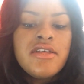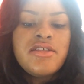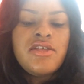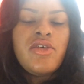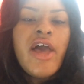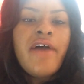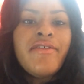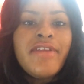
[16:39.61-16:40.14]

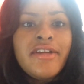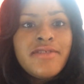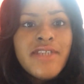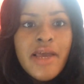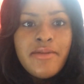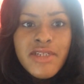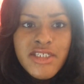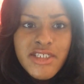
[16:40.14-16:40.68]
So you'll have enough
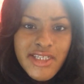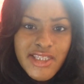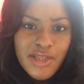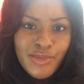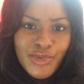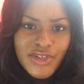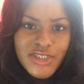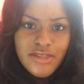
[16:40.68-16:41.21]
time to
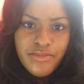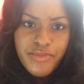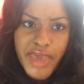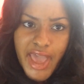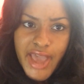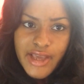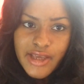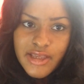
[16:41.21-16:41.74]
send the books
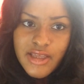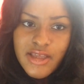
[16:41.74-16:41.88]
back.